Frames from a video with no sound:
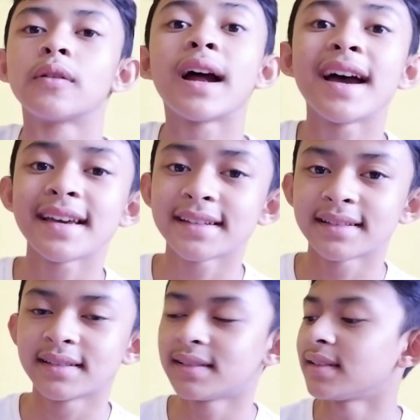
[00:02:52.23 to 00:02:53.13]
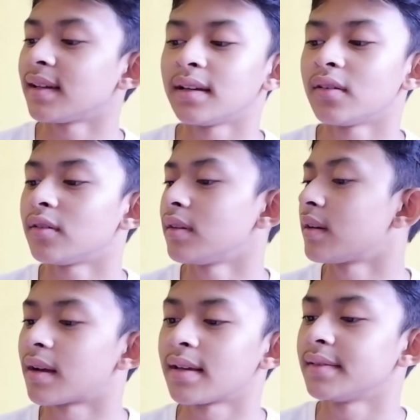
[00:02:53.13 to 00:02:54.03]
Rides. Ayoko
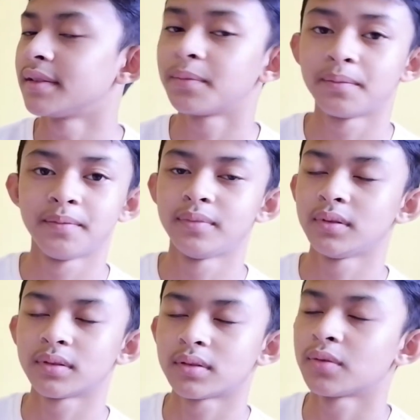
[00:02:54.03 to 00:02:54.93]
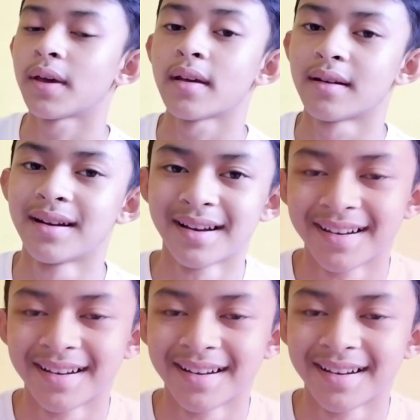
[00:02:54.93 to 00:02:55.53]
ng rides. Swear.